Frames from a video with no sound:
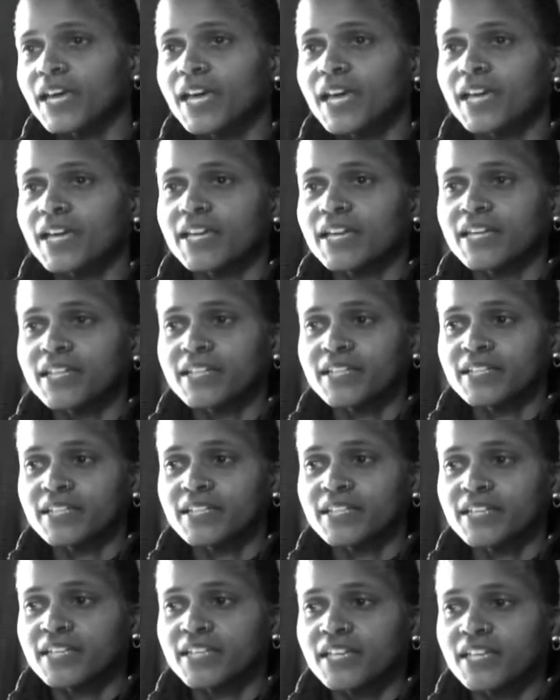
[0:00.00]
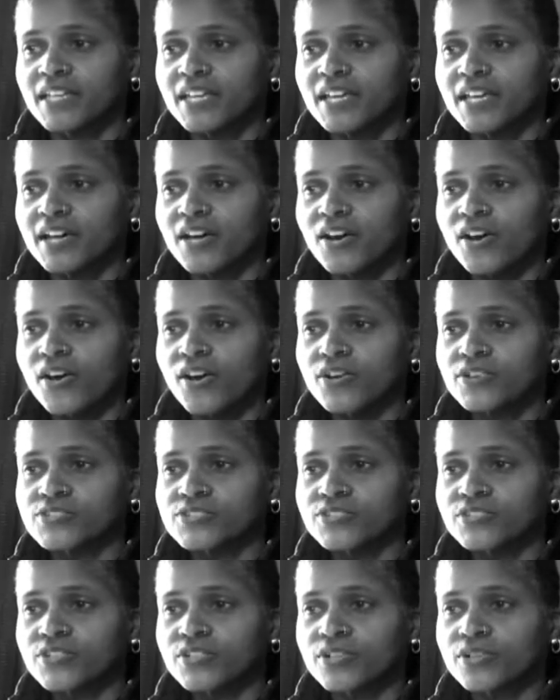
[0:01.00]
And
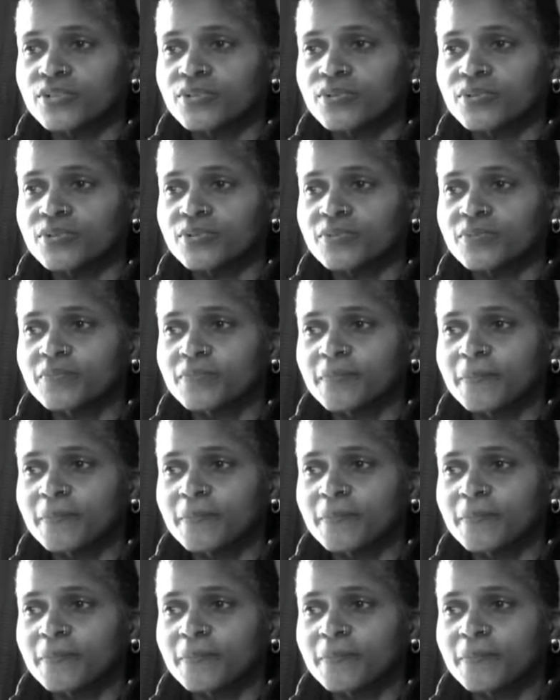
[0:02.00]
also,